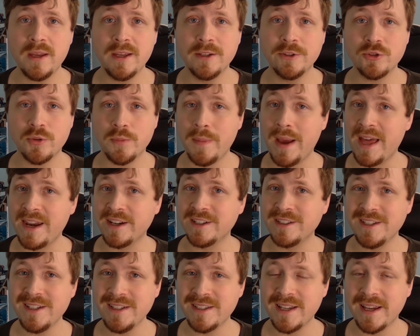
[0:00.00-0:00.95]
in
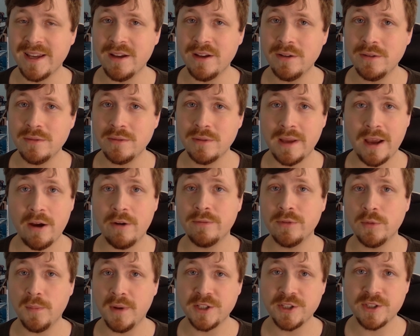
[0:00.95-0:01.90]
dramatic detail,
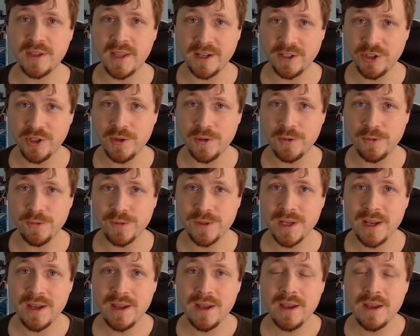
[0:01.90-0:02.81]
however much they choose,